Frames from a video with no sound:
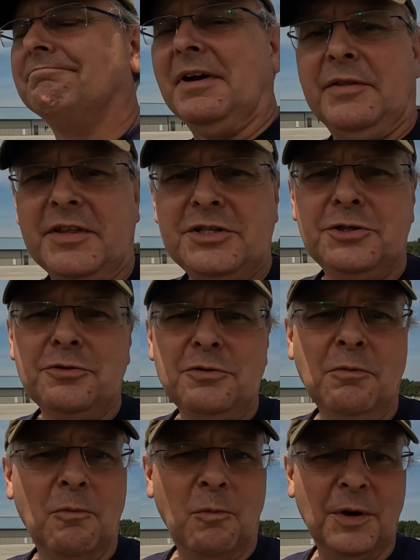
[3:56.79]
and they
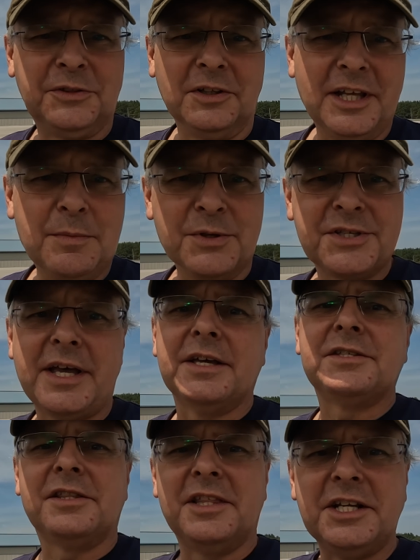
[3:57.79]
do what the label
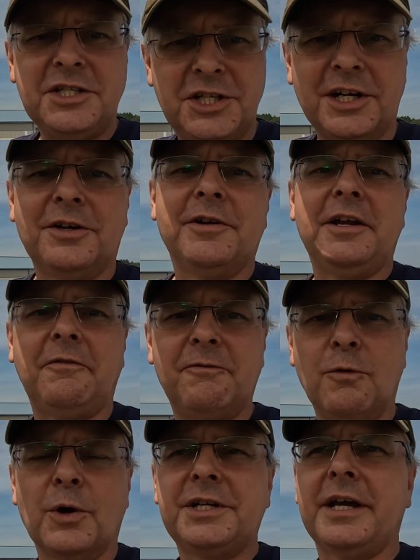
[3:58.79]
says. They generate
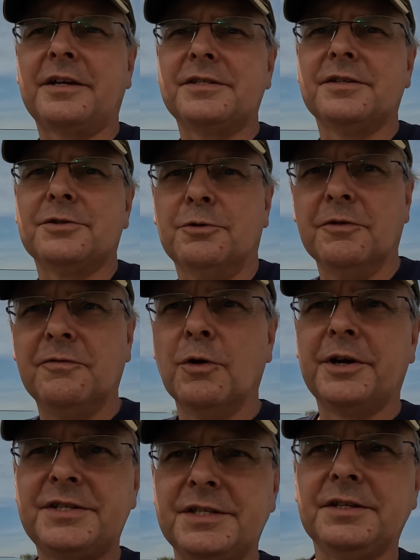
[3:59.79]
vortexes or
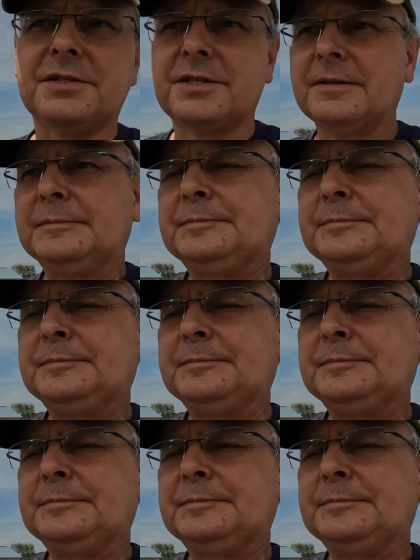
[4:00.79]
vortices.